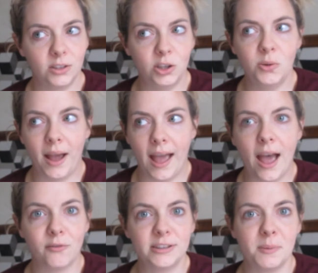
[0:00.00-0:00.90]
you
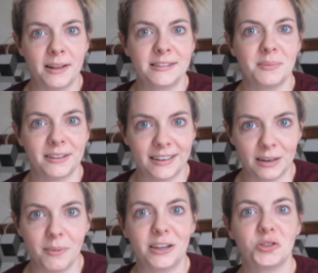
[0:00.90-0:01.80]
have responsibility
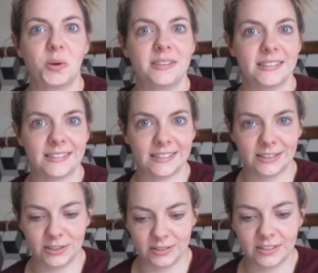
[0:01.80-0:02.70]
to make choices
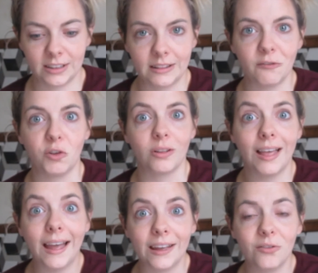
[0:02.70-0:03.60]
and to, to live your
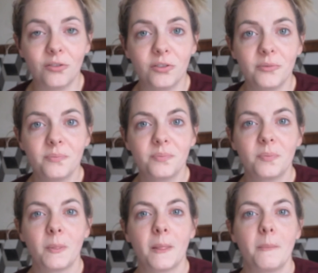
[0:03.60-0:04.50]
life.
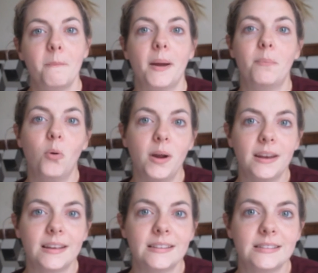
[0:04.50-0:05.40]
My
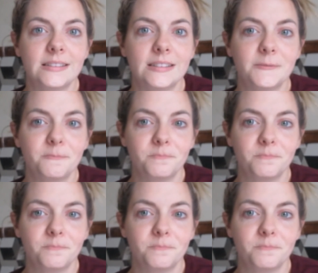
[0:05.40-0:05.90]
point is,